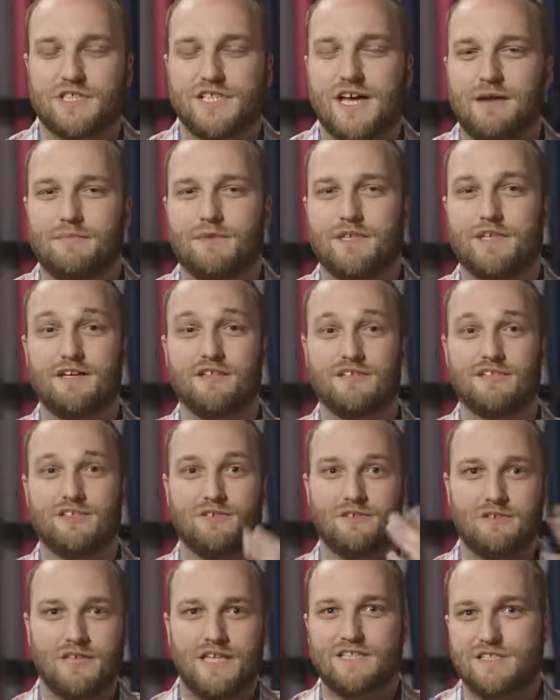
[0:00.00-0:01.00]
just happened there,
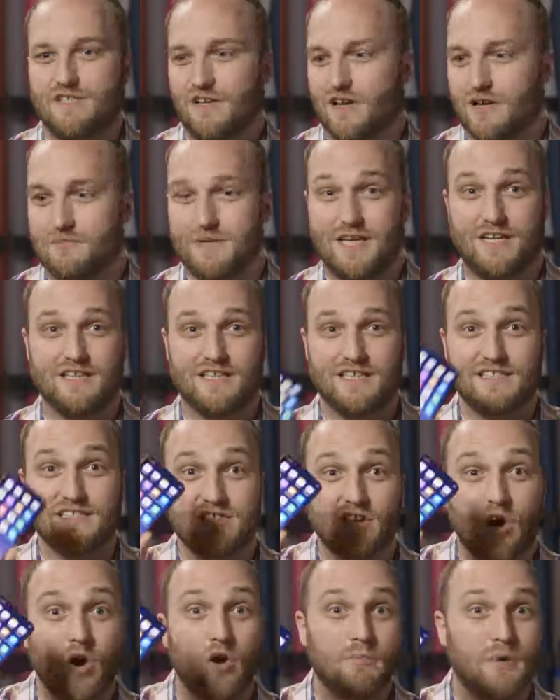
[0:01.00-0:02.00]
so let's talk about it. This
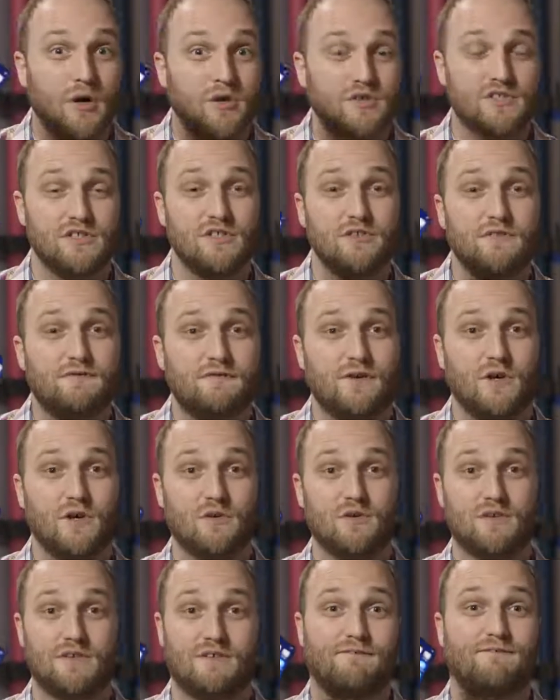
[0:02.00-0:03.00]
is Oppo's new
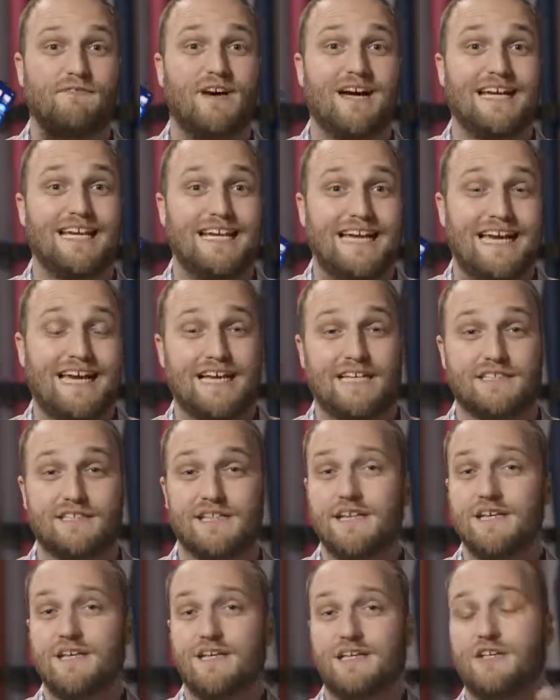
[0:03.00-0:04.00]
phone, the Find
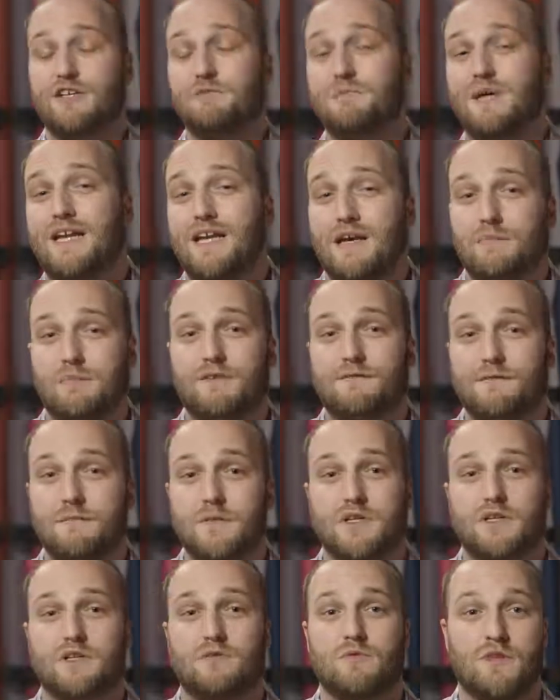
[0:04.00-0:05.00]
X. Now you may not be
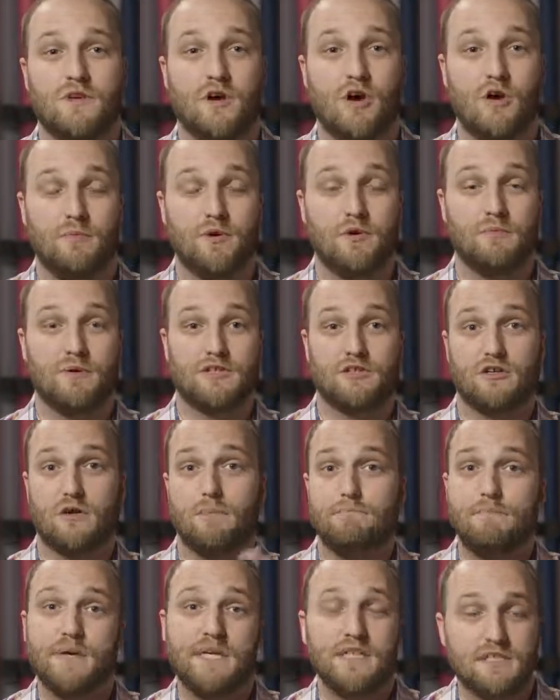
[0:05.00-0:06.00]
familiar with Oppo, but they're
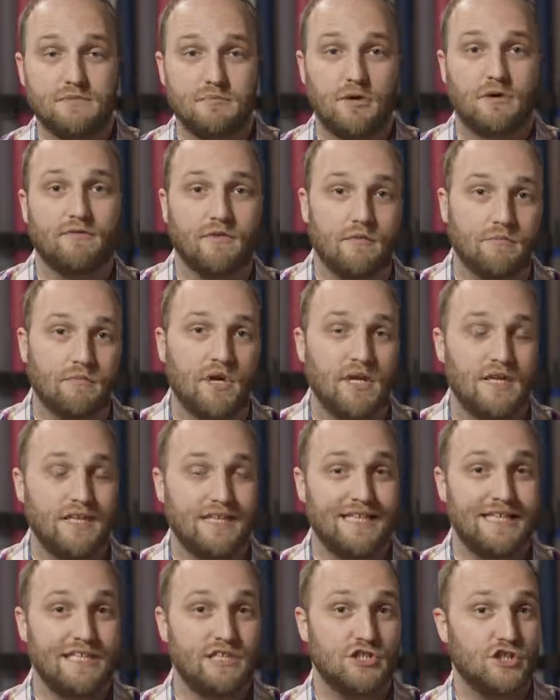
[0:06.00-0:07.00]
a big smartphone
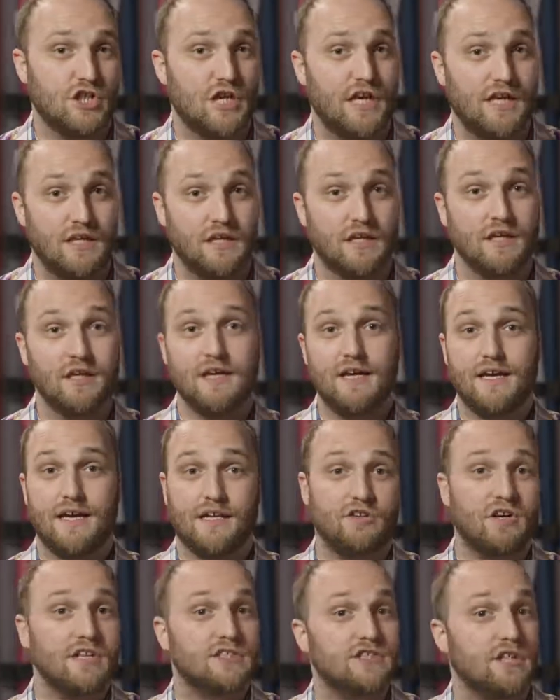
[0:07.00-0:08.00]
brand in China,
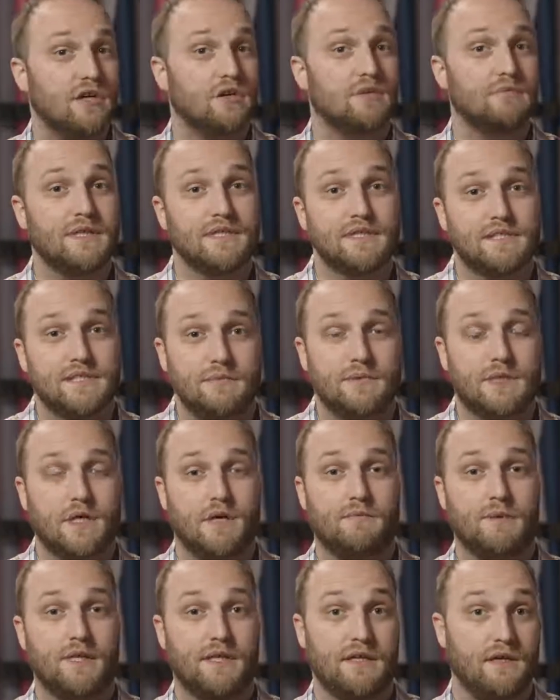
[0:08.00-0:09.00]
and they're actually owned by the same
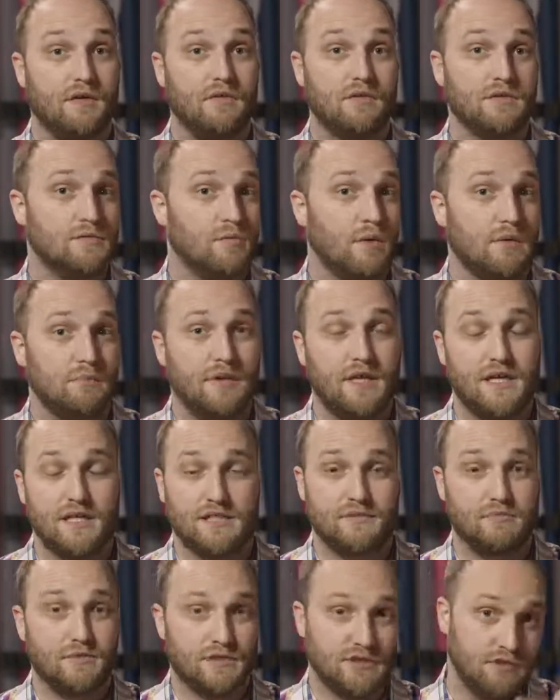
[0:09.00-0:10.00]
company that owns
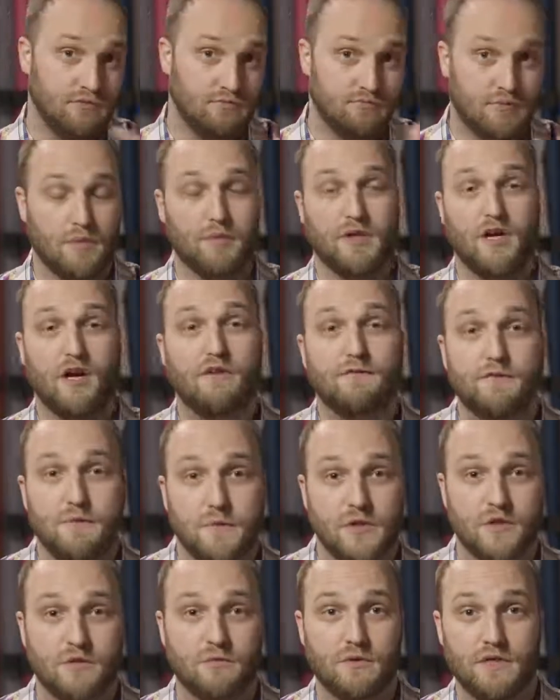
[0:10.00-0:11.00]
OnePlus, which you probably are
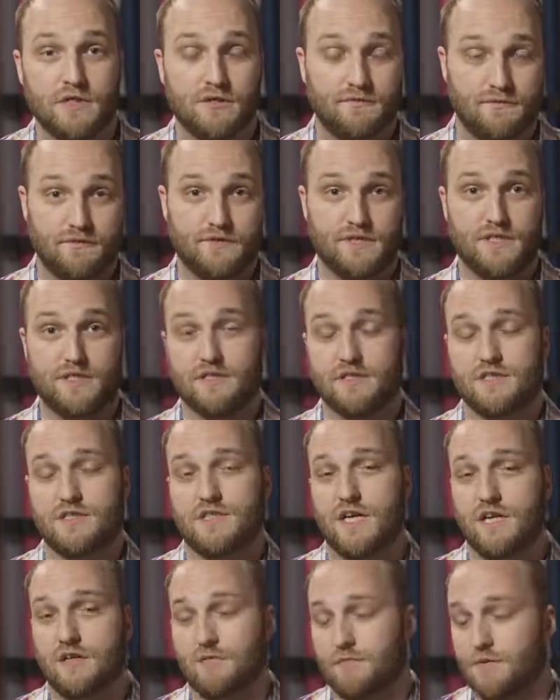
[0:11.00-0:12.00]
familiar with if you've seen this
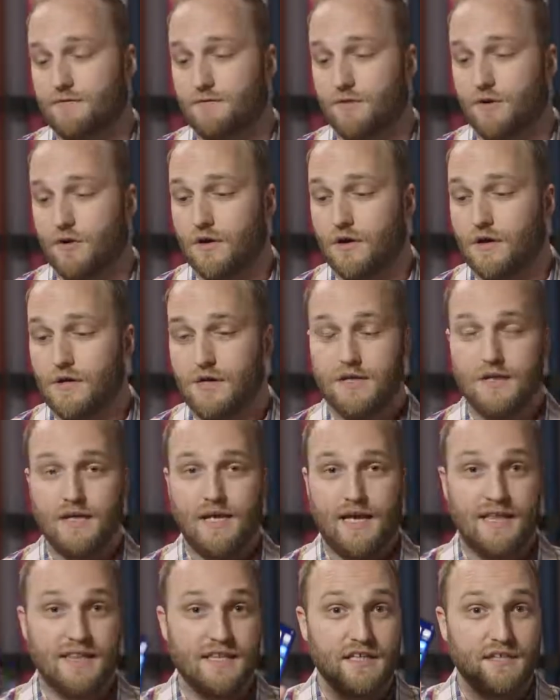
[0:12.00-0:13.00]
channel before.
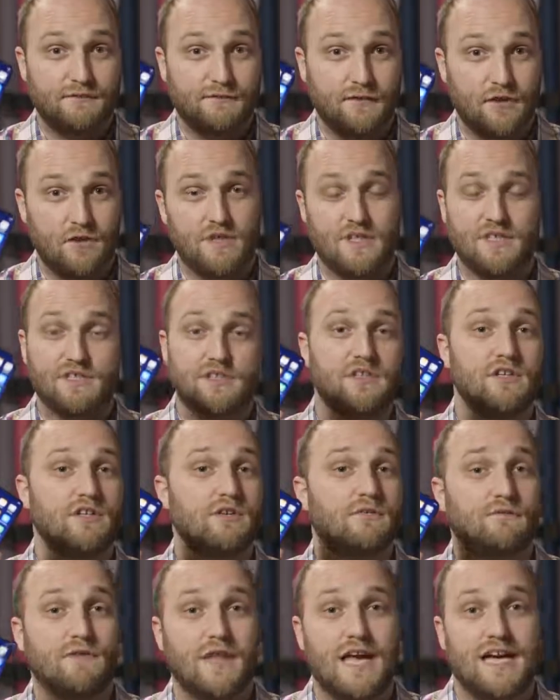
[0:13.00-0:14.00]
And this phone is their
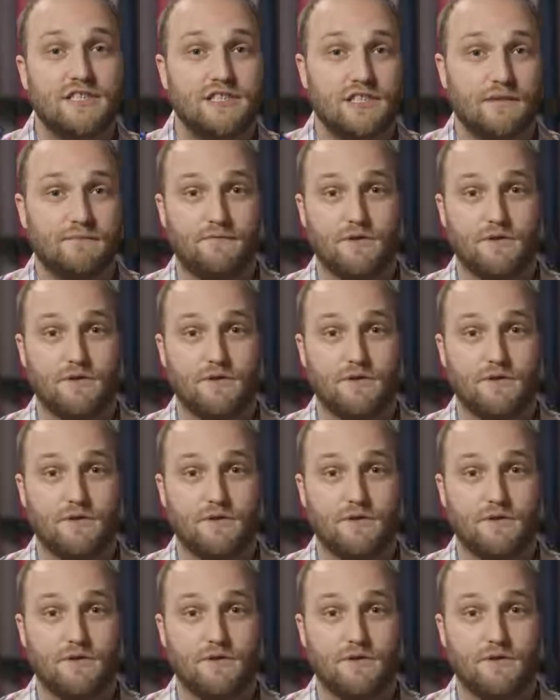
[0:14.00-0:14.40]
new flagship